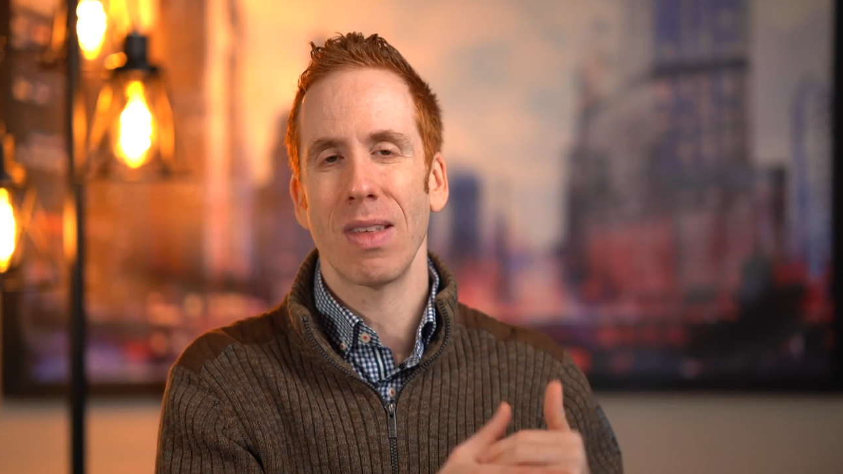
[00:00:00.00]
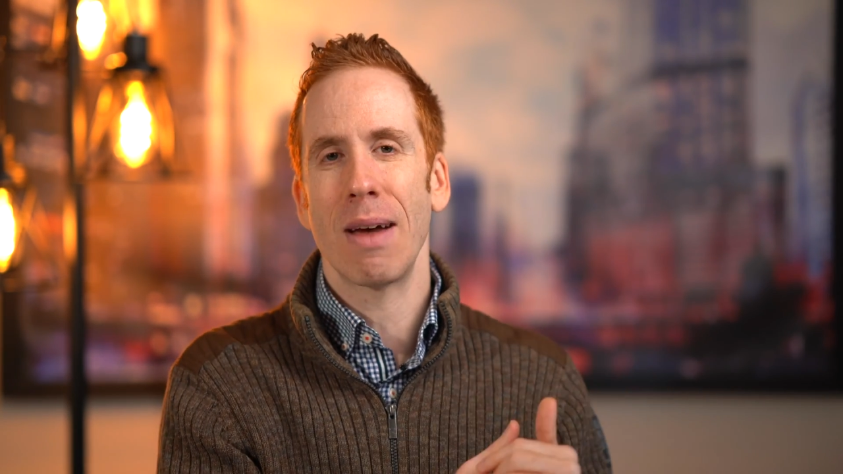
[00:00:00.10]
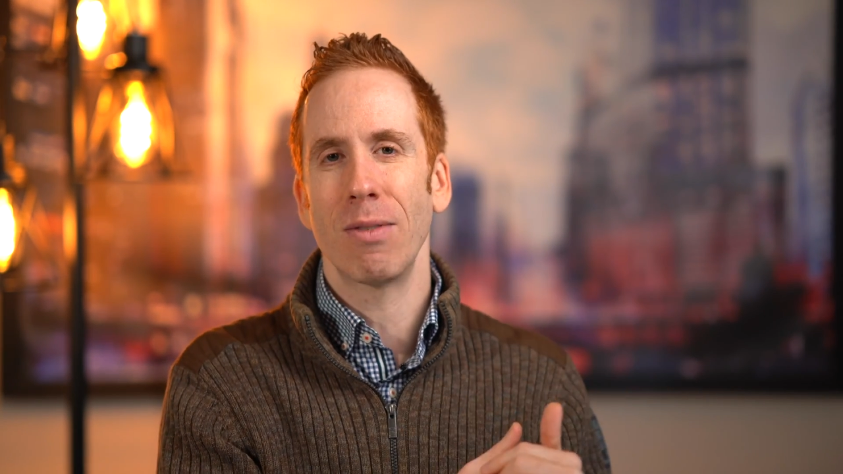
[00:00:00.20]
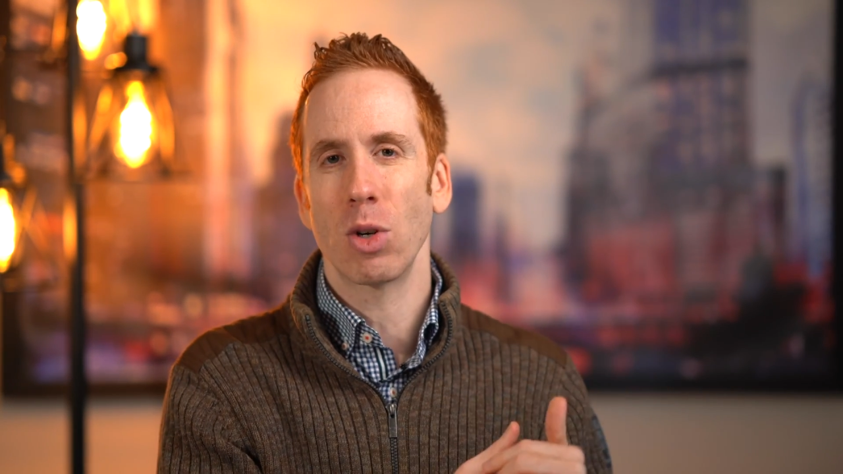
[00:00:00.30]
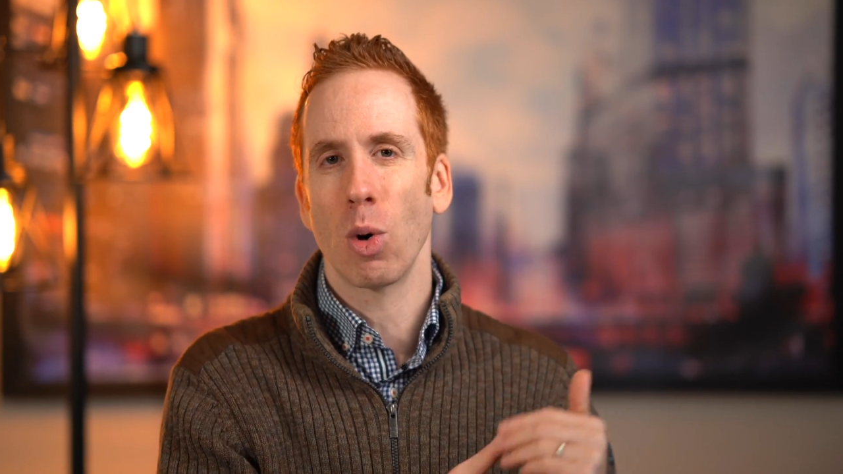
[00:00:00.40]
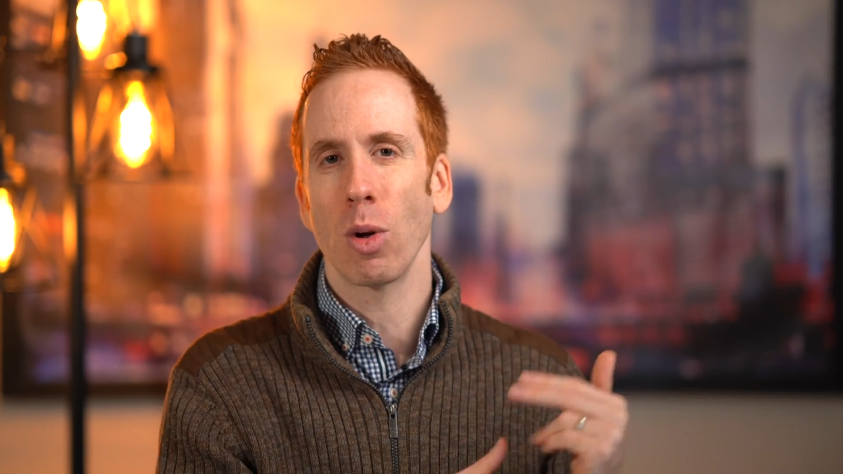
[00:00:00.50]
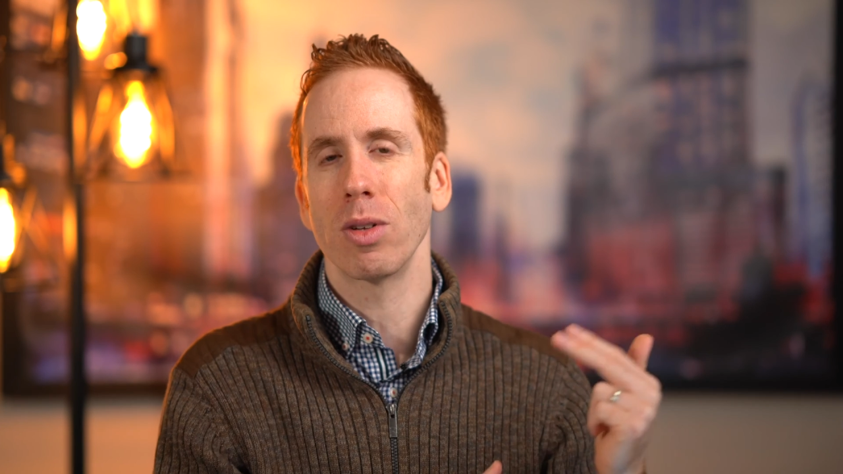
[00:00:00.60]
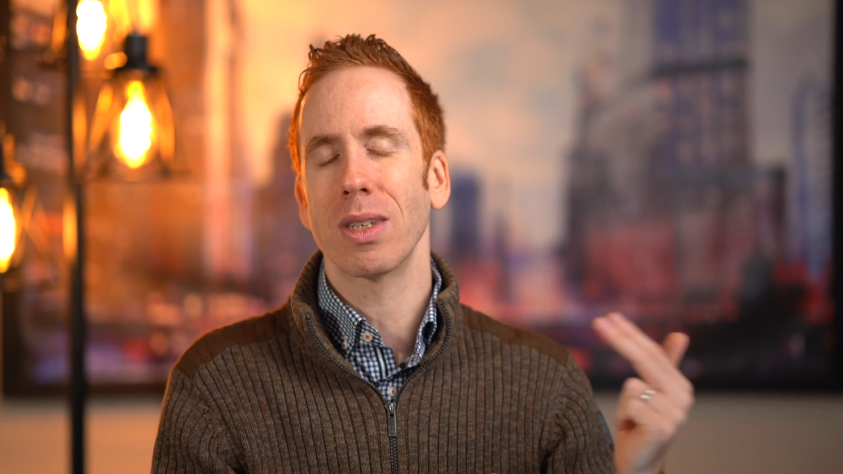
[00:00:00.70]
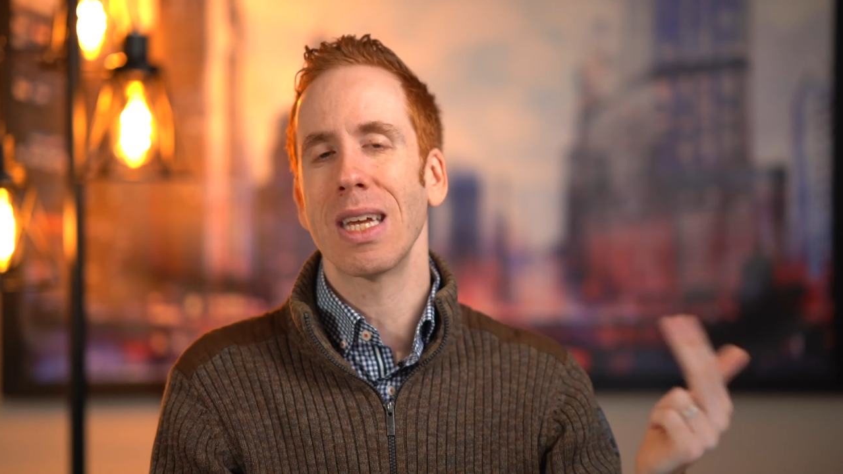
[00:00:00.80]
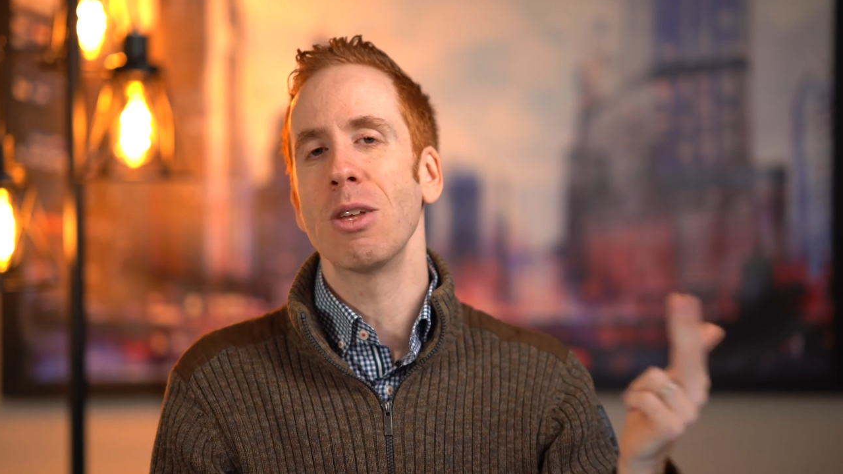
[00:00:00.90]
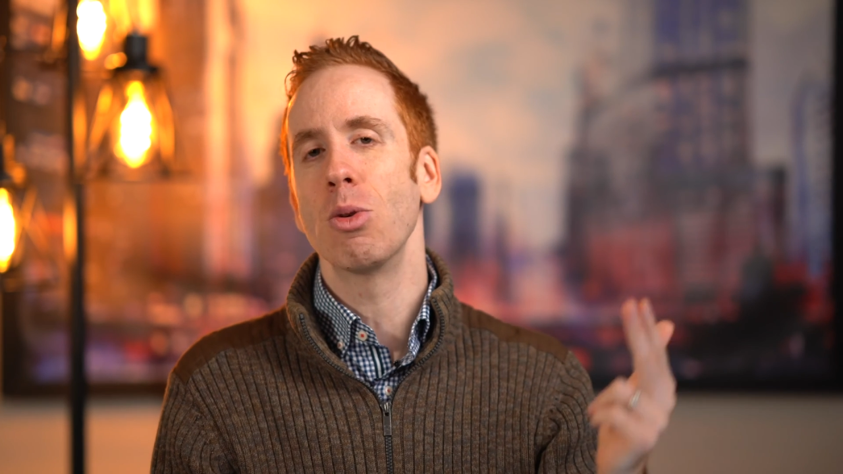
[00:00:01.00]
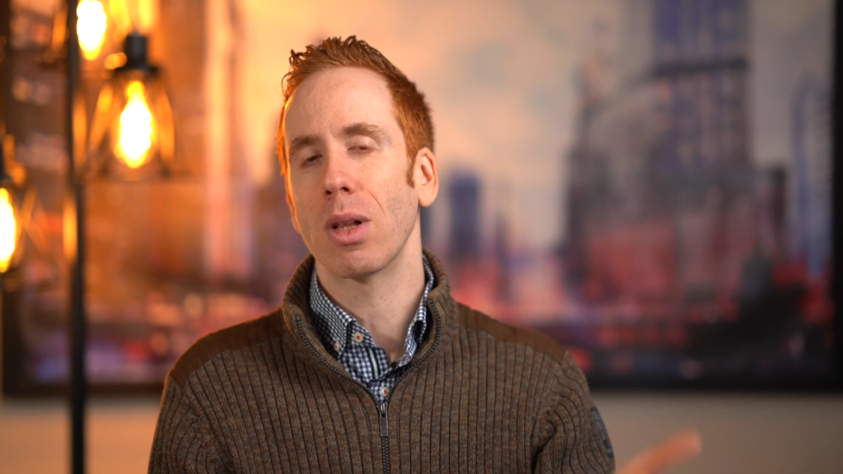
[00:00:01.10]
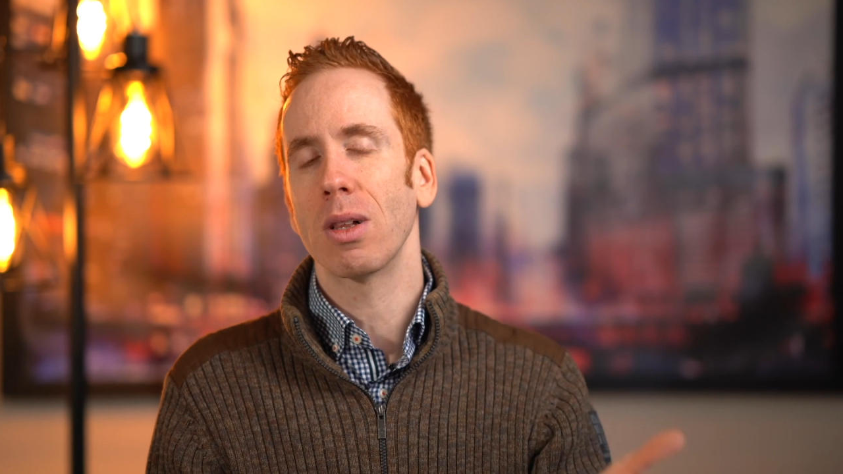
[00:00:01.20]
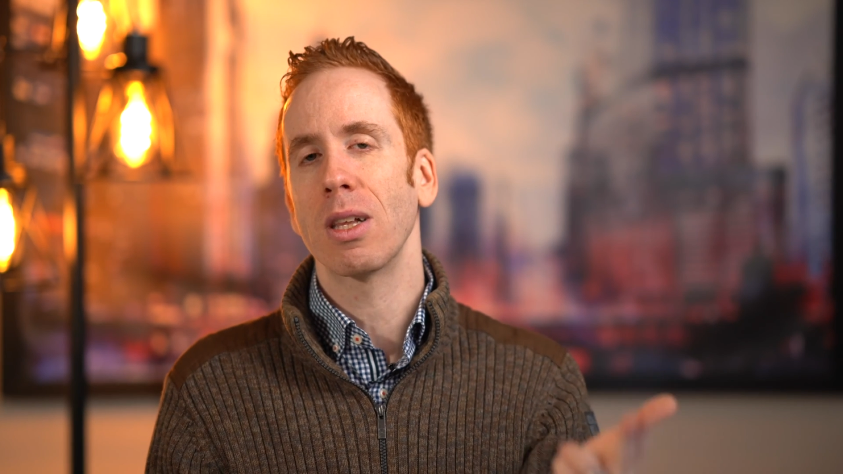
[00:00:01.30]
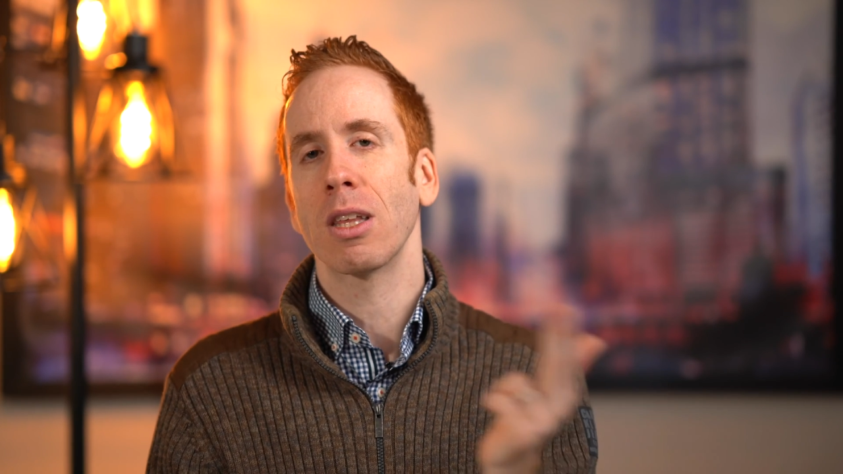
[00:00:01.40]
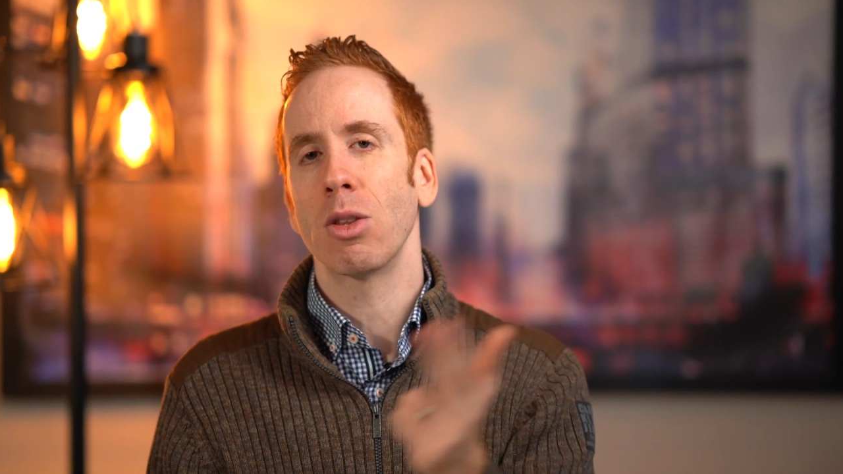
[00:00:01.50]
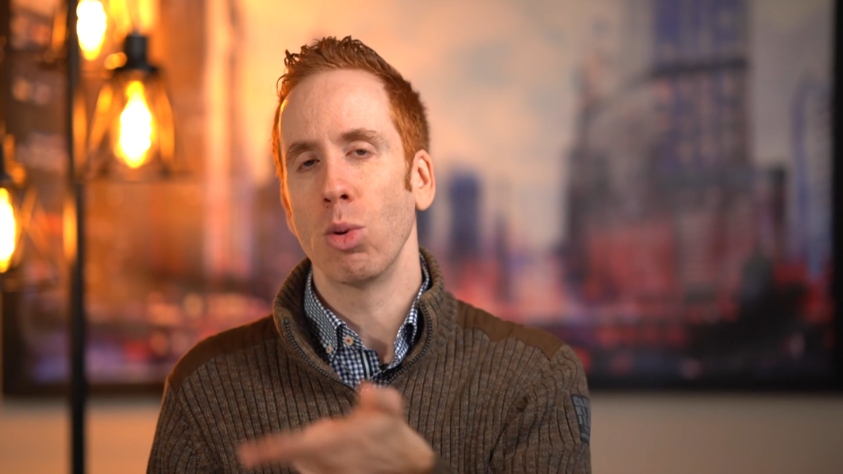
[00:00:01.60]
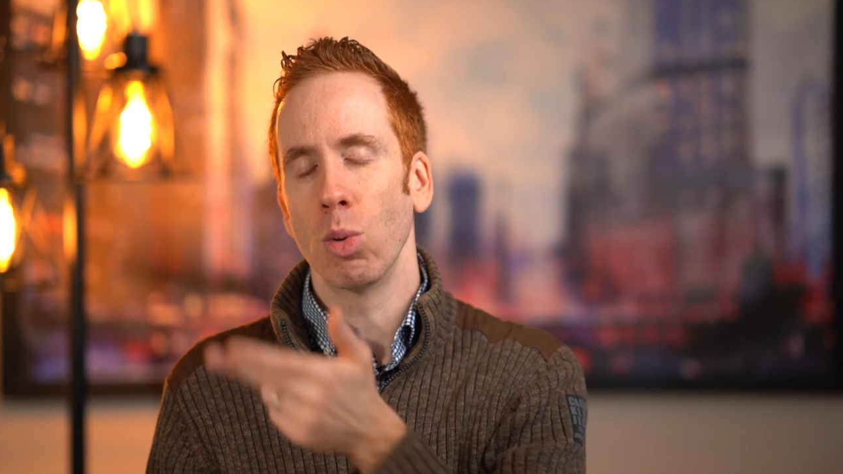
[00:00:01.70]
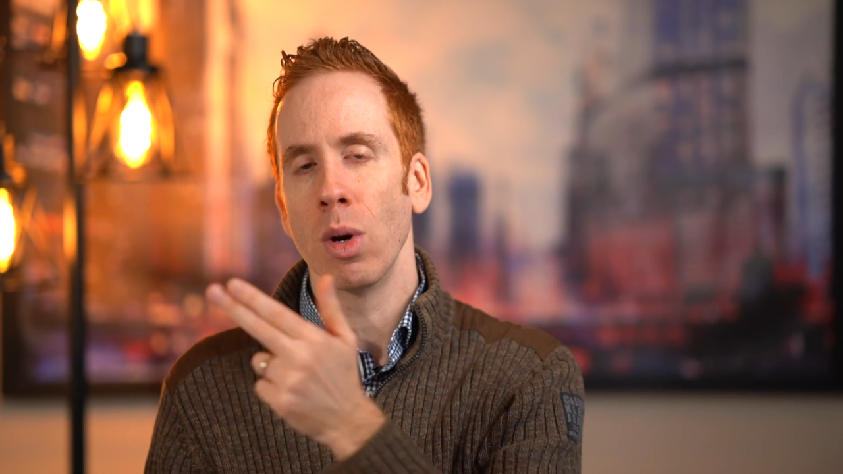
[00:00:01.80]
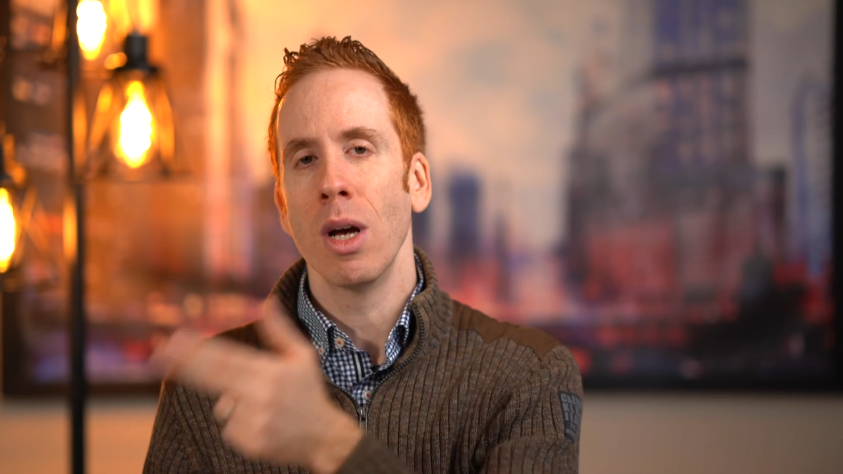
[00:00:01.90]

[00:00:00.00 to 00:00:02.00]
advertorial is getting you to click through